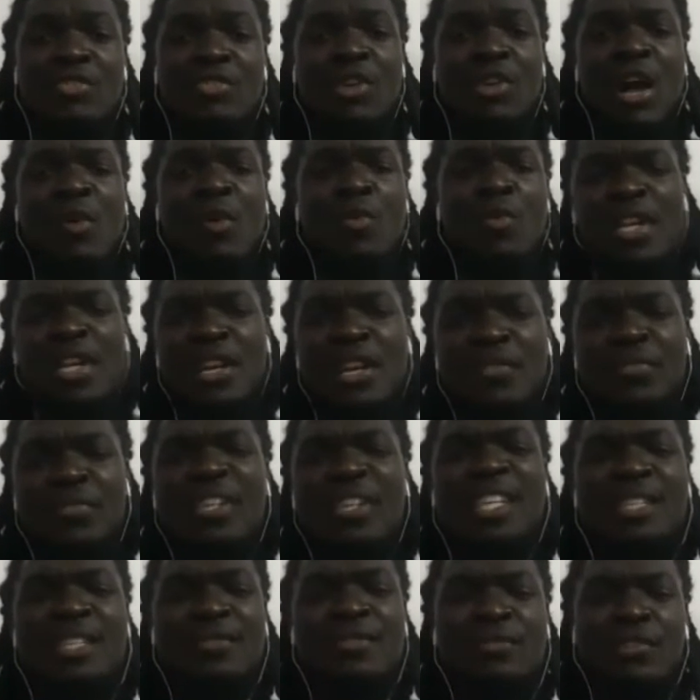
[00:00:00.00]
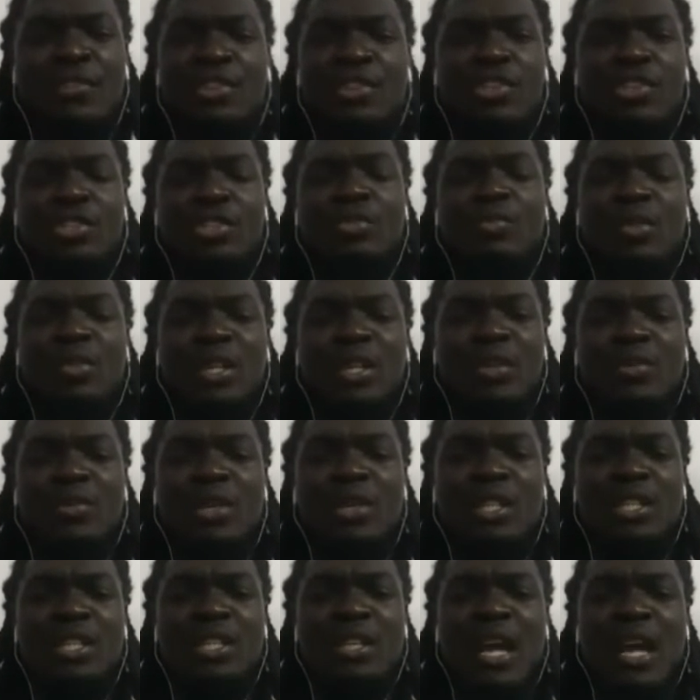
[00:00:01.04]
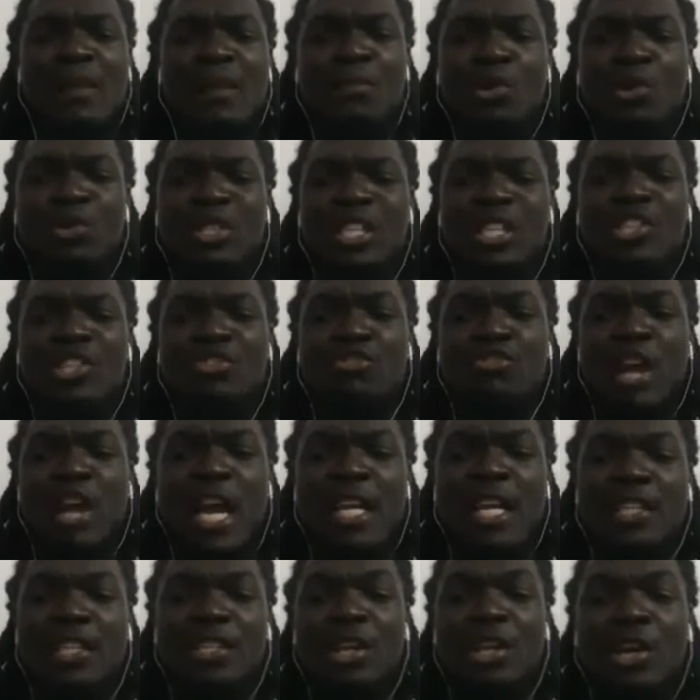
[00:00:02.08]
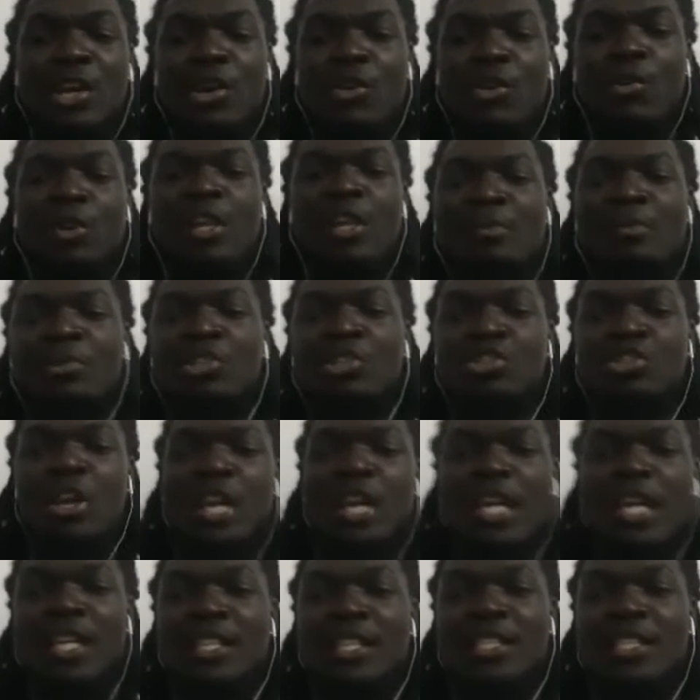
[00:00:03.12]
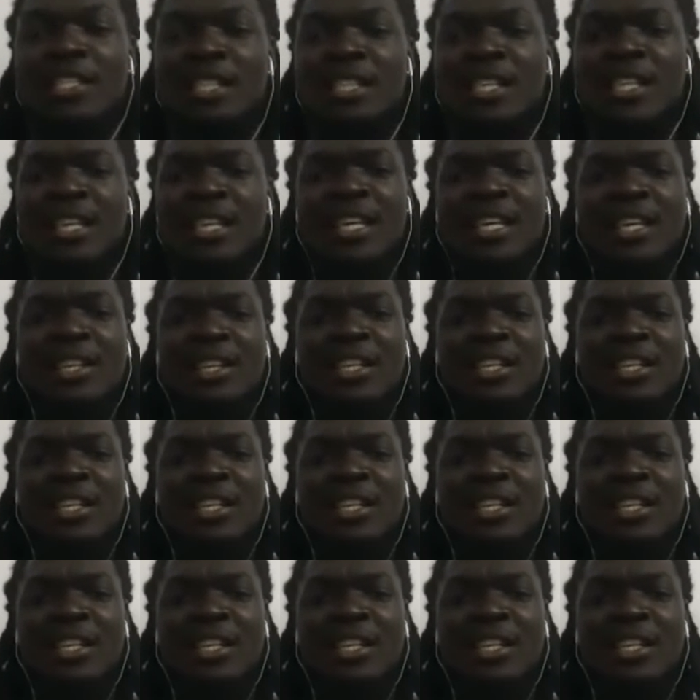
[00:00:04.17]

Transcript: I wonder if he's versed with about his rights. Oh, let me try and see.